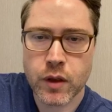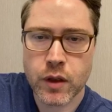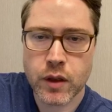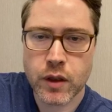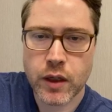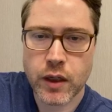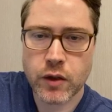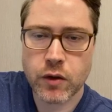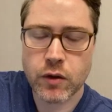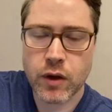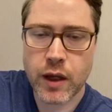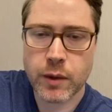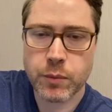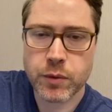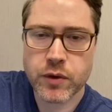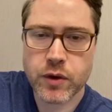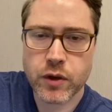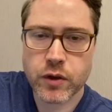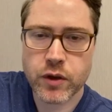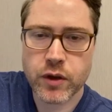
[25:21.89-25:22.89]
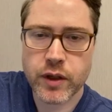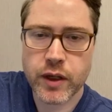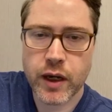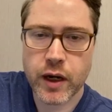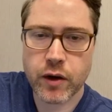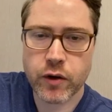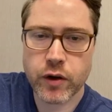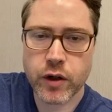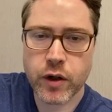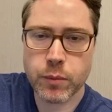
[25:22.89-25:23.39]
Can you liposuction the
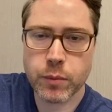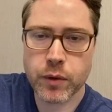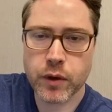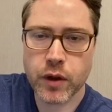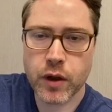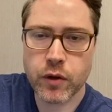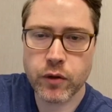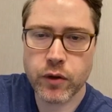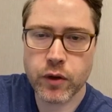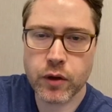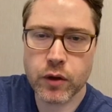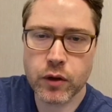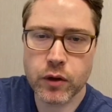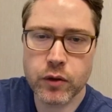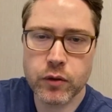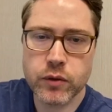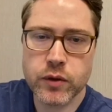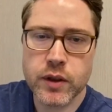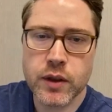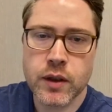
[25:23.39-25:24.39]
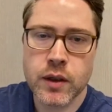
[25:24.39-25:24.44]
area below the glute?